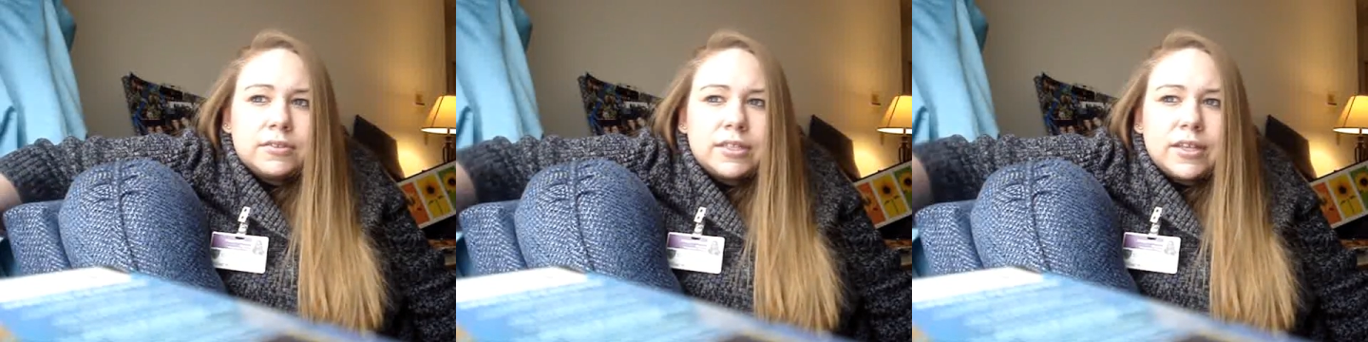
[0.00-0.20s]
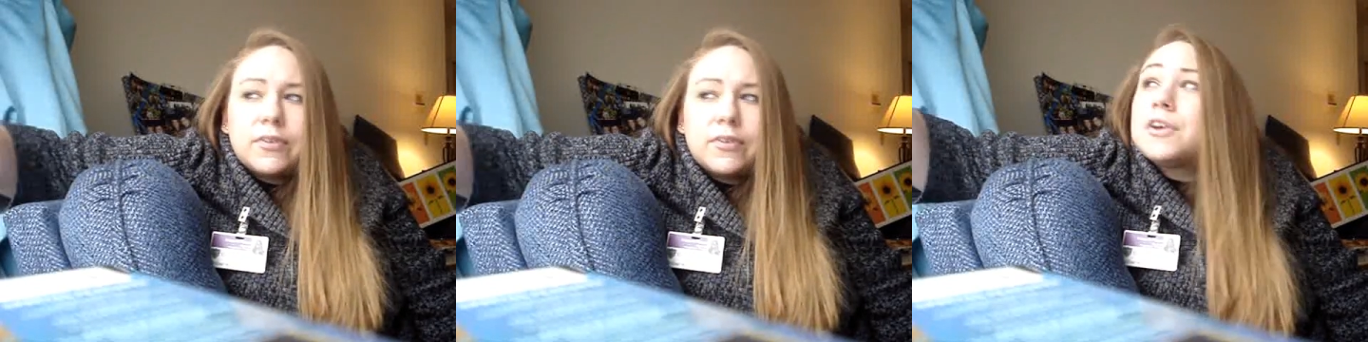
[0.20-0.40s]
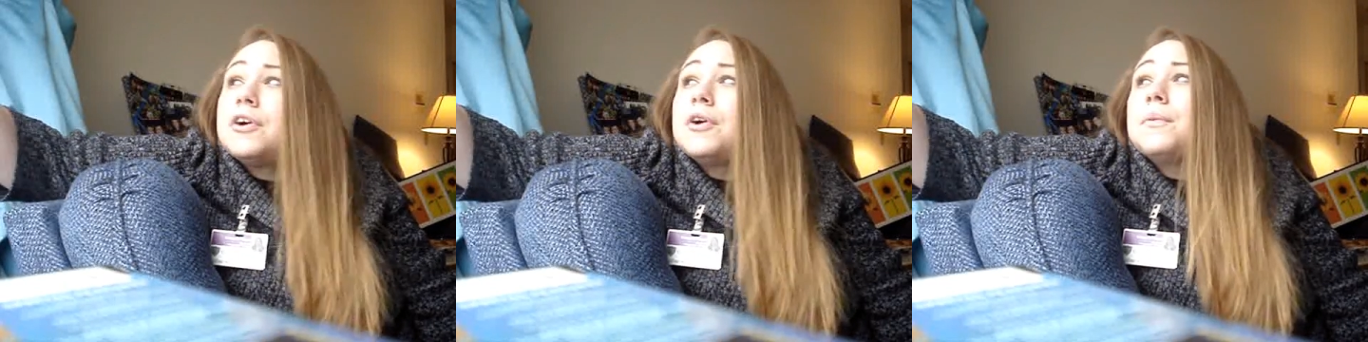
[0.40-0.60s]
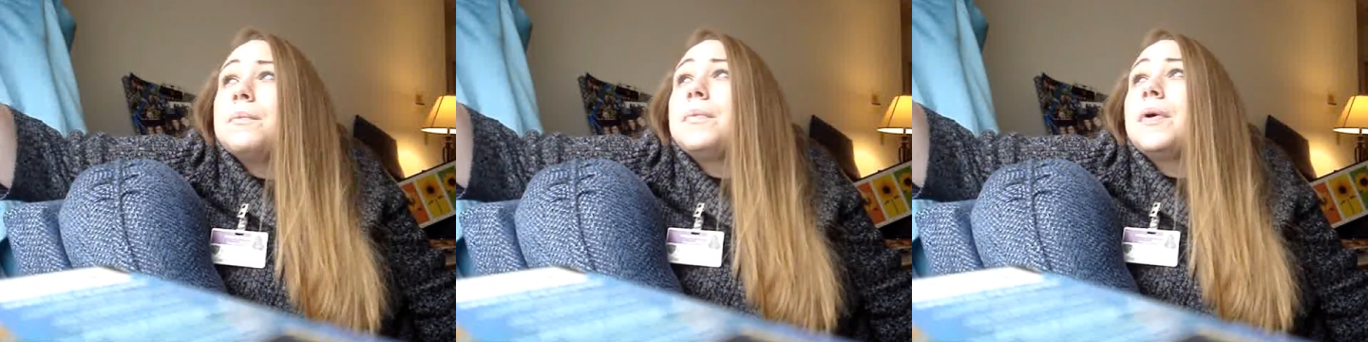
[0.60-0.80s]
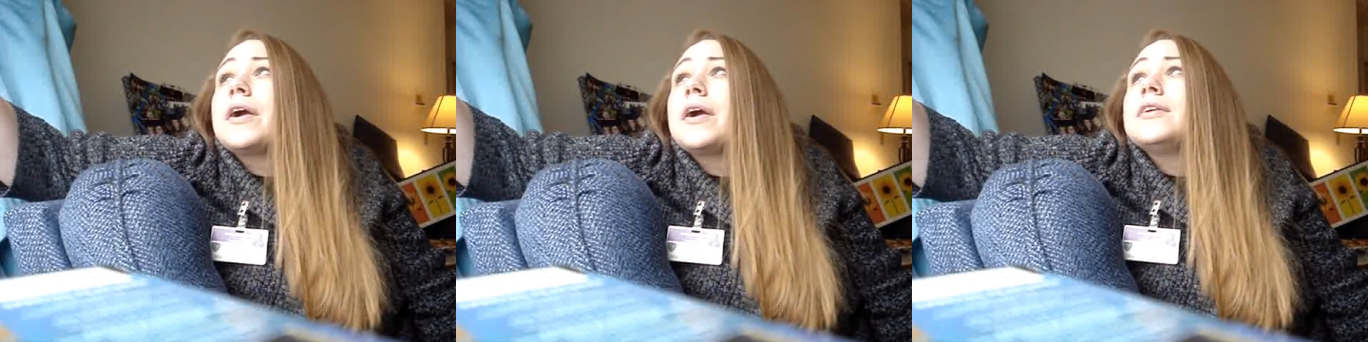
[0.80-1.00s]

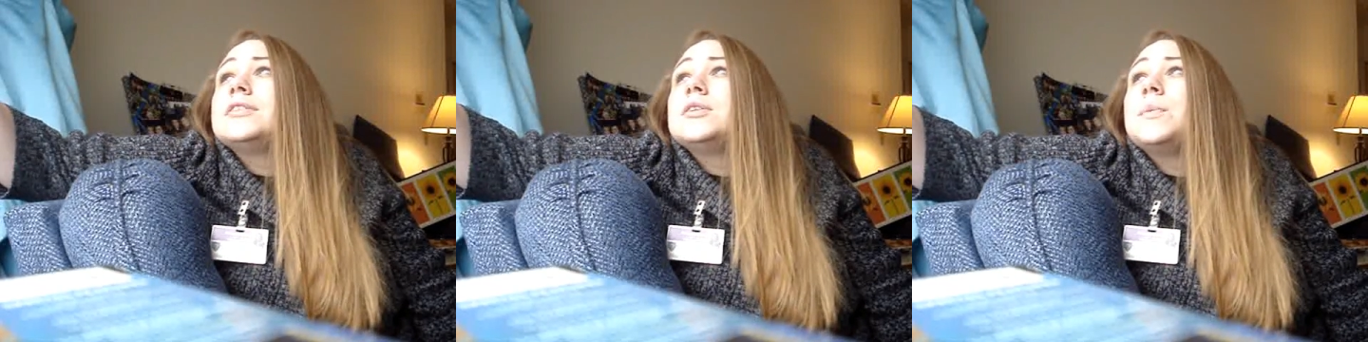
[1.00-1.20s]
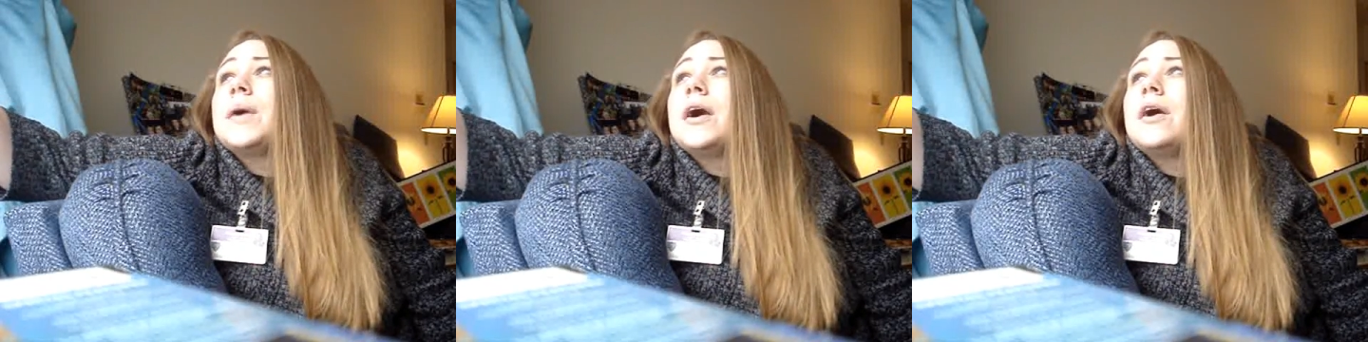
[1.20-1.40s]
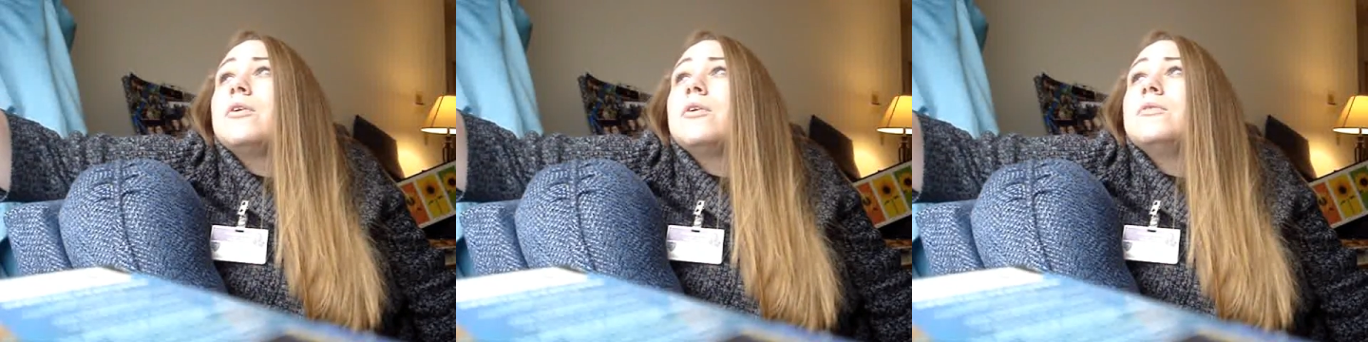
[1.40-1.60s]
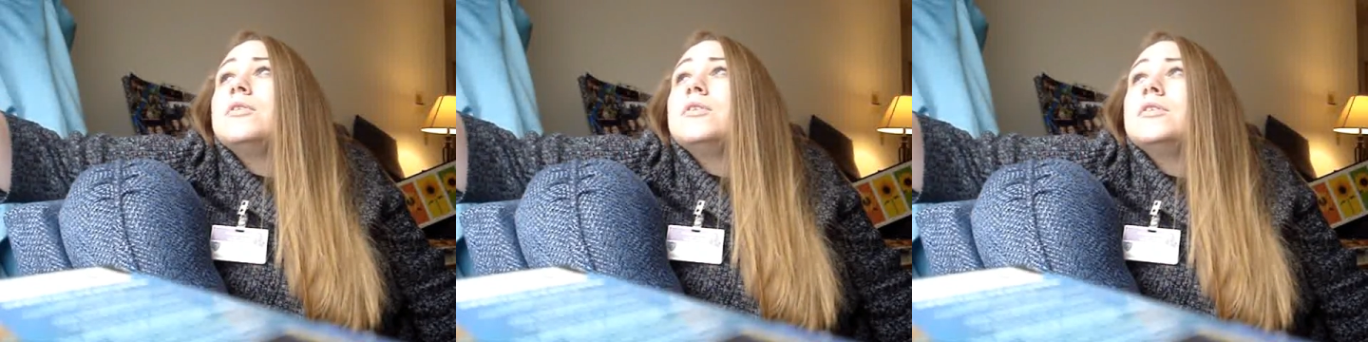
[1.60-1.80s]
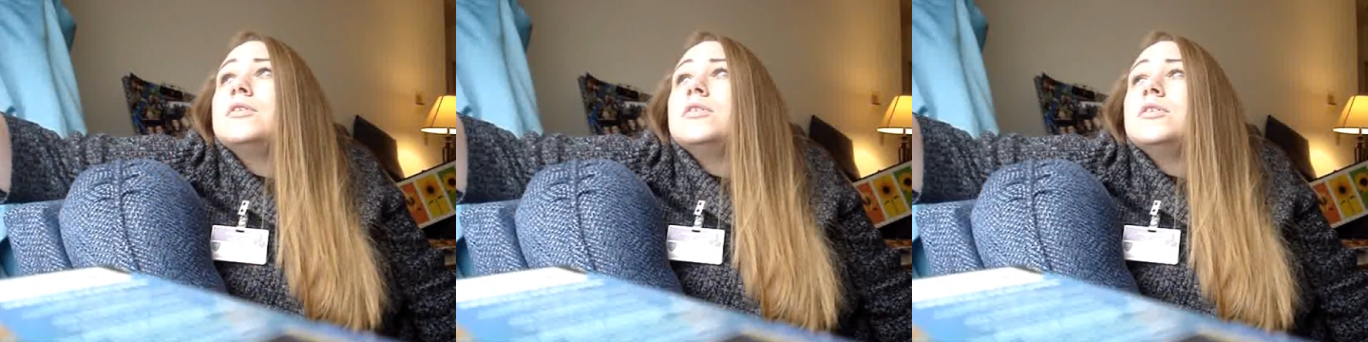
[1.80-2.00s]
difficult parts about
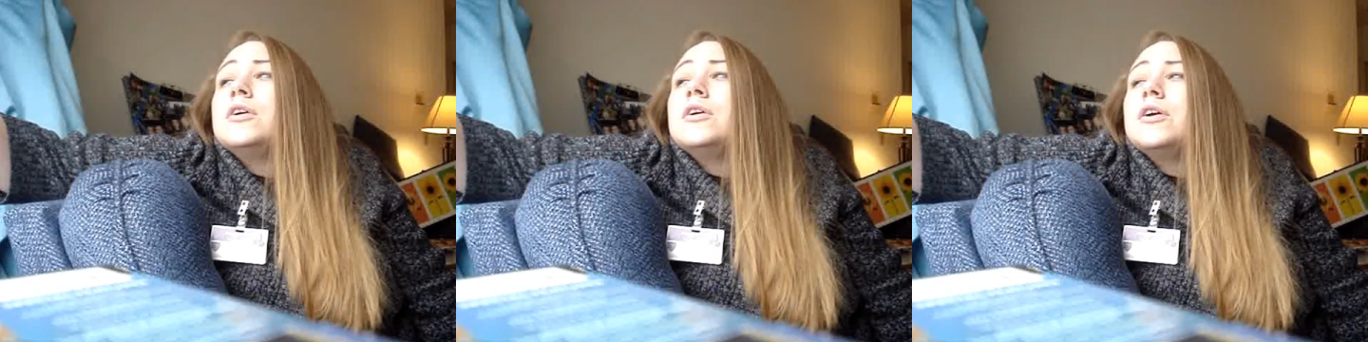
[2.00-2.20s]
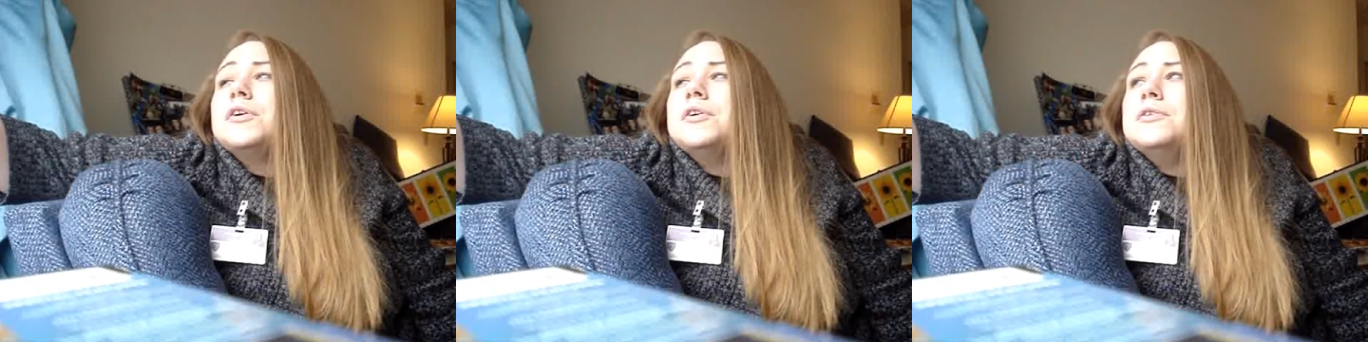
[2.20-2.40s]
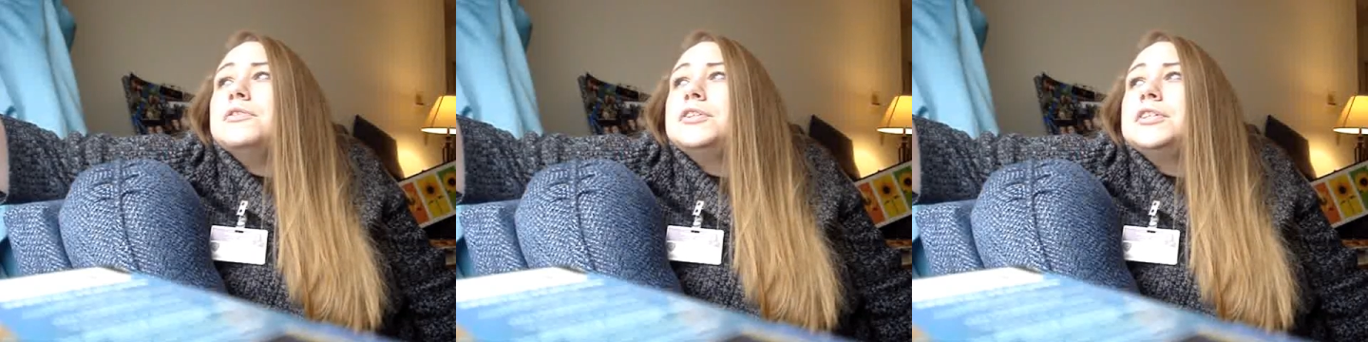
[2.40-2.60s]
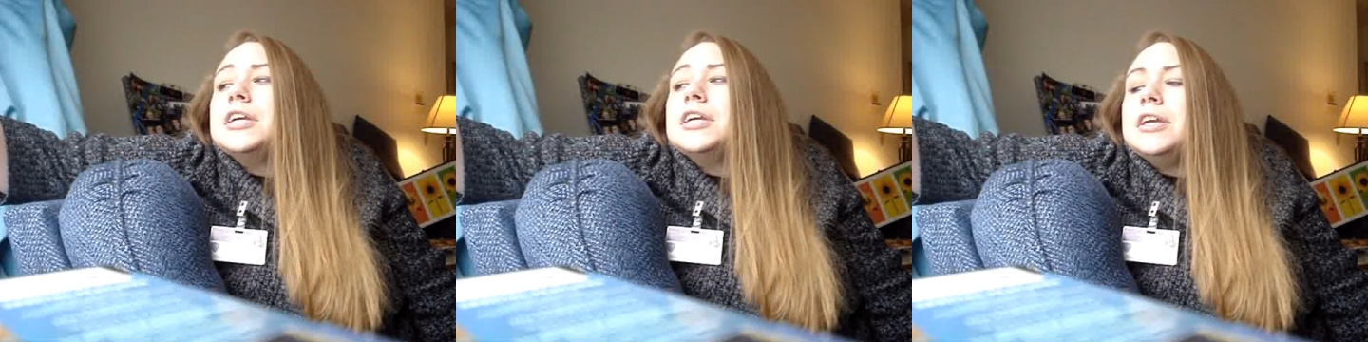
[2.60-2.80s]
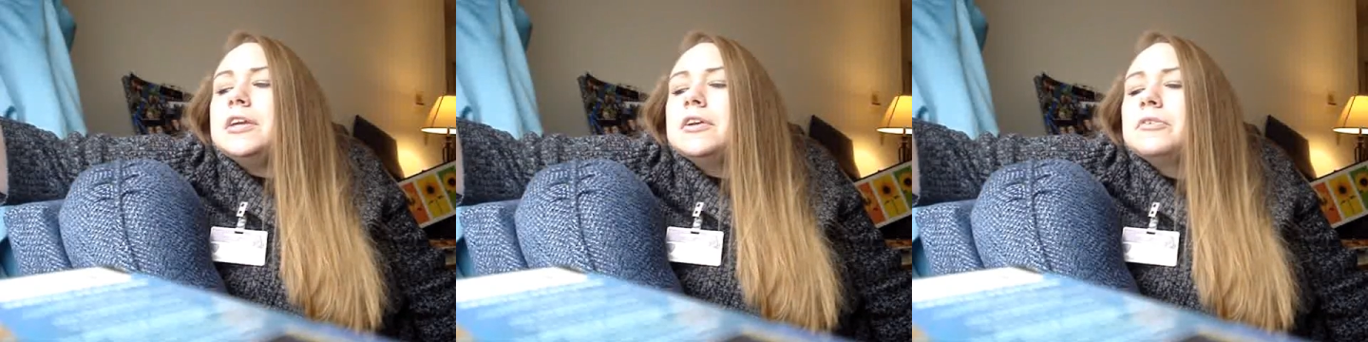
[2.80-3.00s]

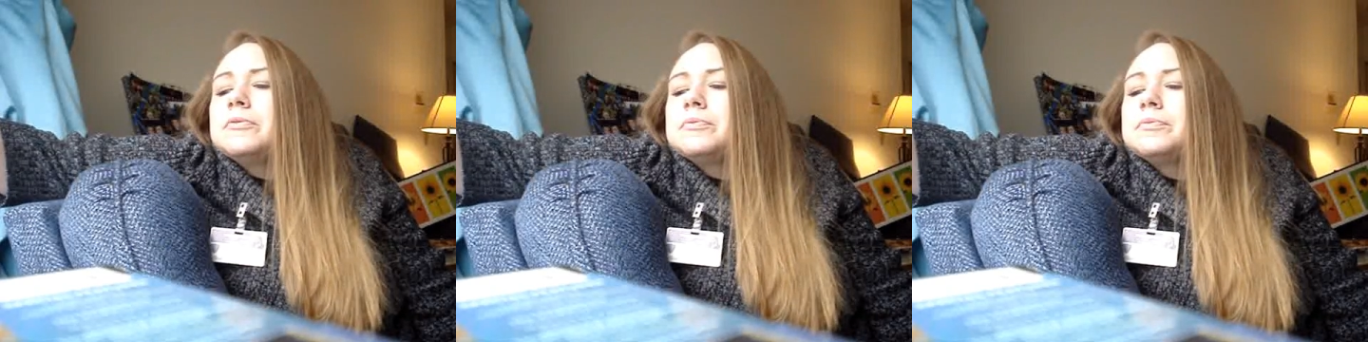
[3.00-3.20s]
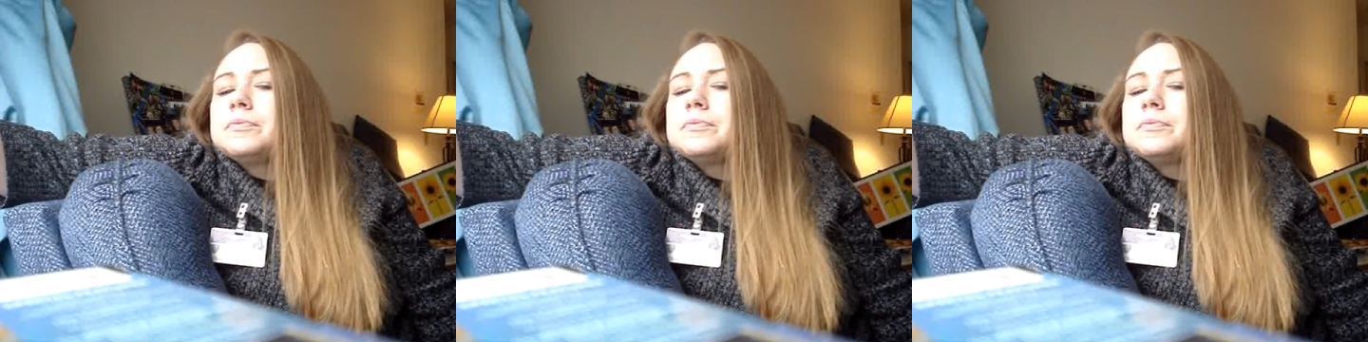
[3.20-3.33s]
OT,